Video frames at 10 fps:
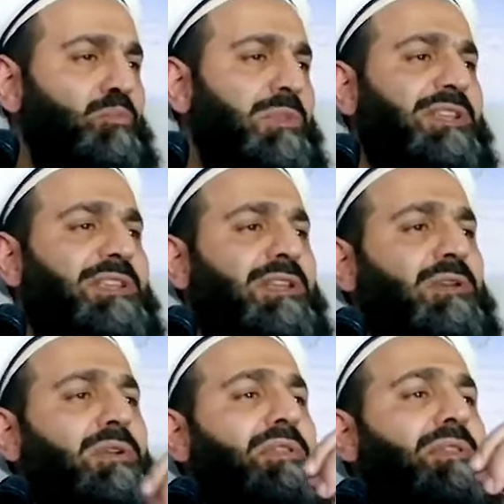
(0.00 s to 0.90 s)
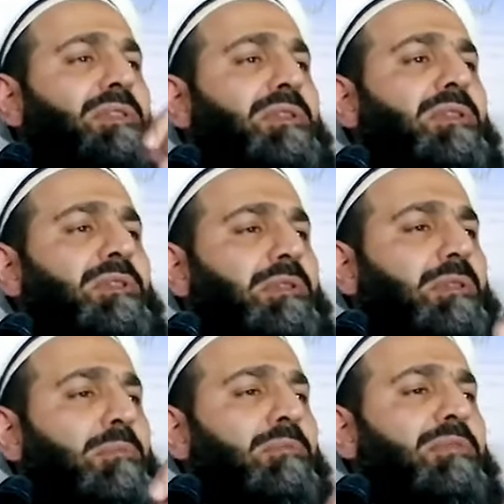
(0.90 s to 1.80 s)
meeting
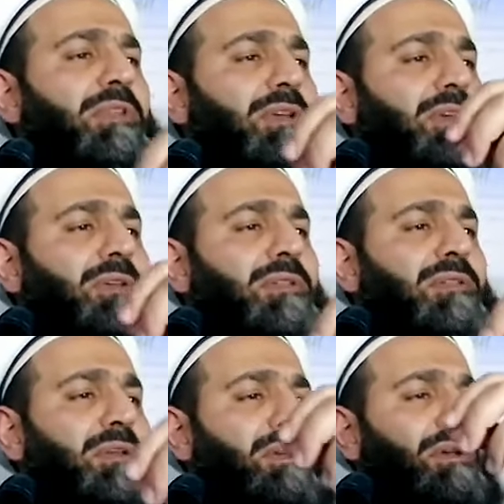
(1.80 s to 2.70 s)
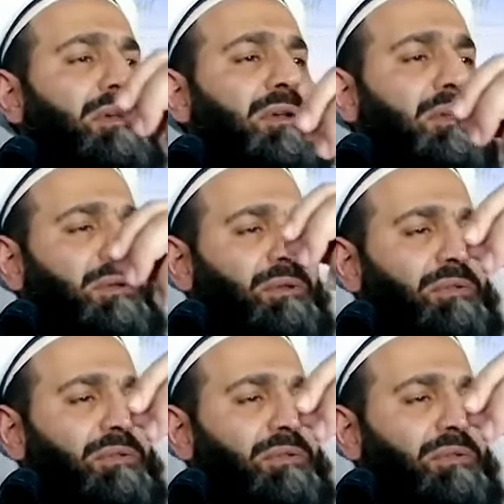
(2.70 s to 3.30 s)
the